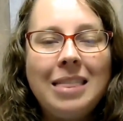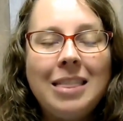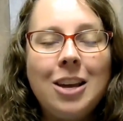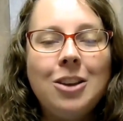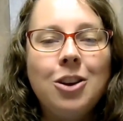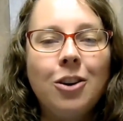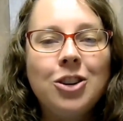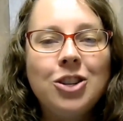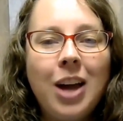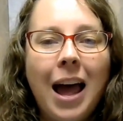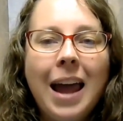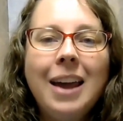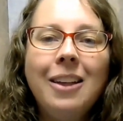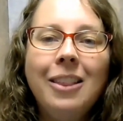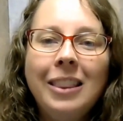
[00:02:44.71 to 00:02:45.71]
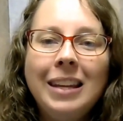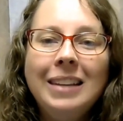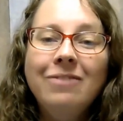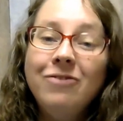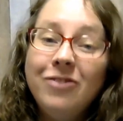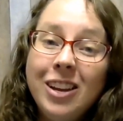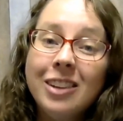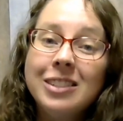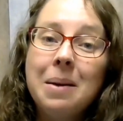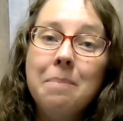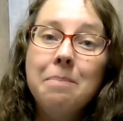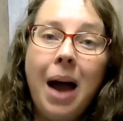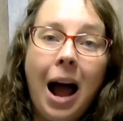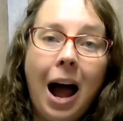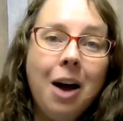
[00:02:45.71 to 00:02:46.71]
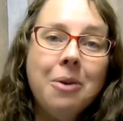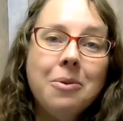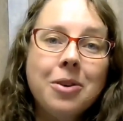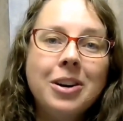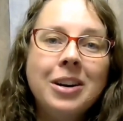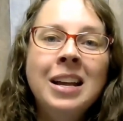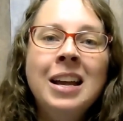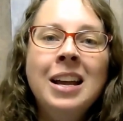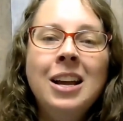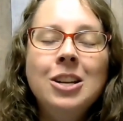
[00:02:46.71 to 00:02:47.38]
and that your child feels empowered